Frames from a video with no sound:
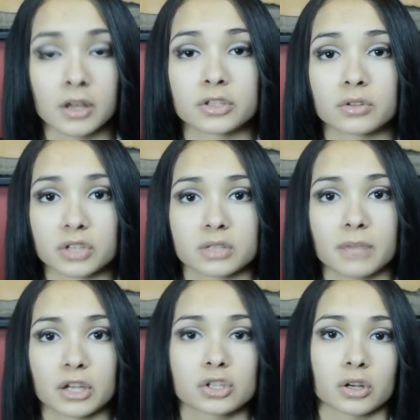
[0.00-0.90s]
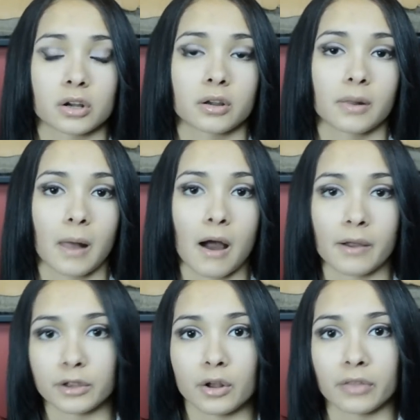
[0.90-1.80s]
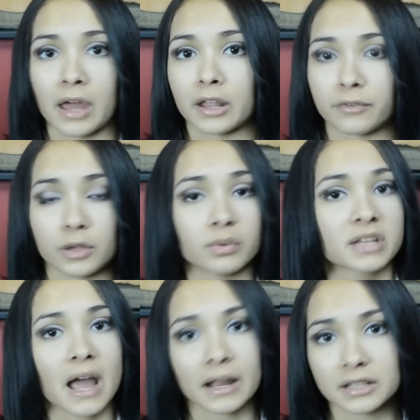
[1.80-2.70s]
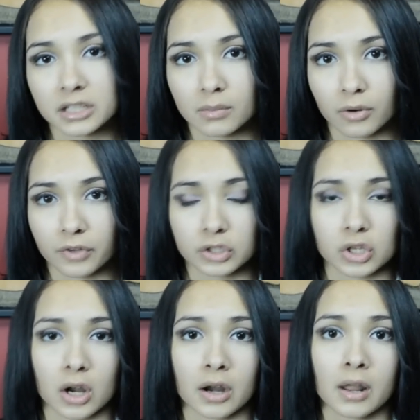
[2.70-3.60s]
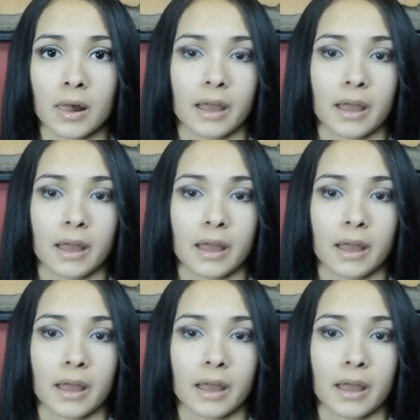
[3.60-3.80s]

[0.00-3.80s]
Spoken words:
So just make sure you know that if you attack into the Morphing Jar,